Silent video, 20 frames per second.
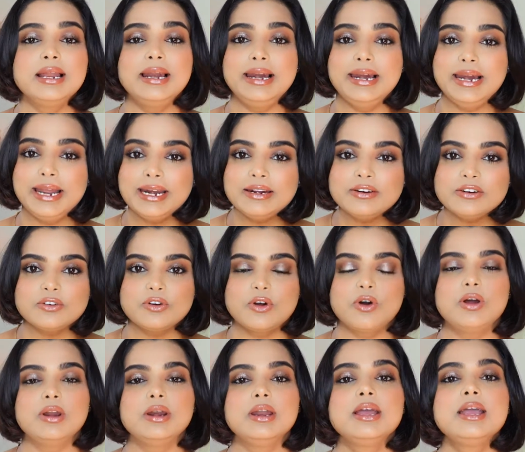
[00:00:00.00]
later
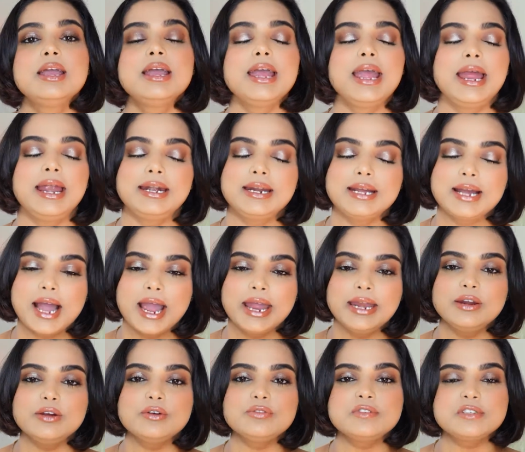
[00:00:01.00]
on, it
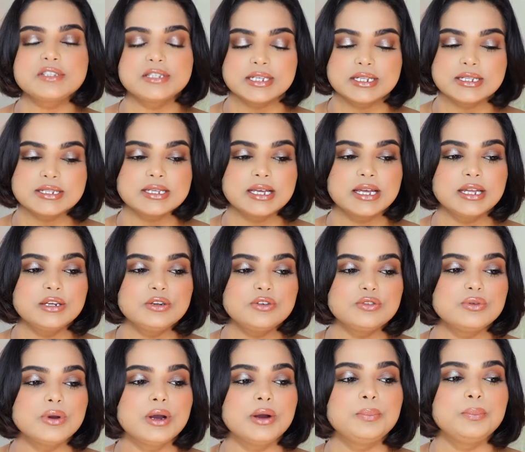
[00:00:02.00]
kind of sits
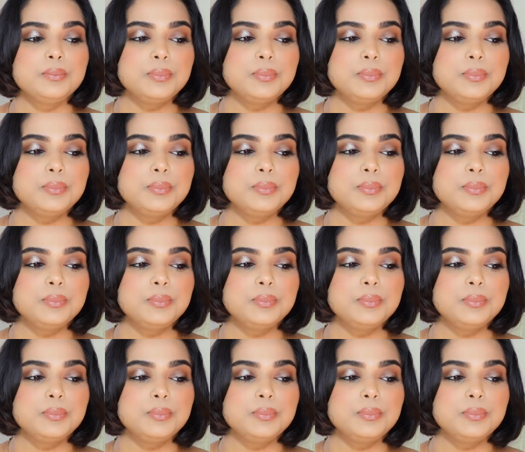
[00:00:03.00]
into a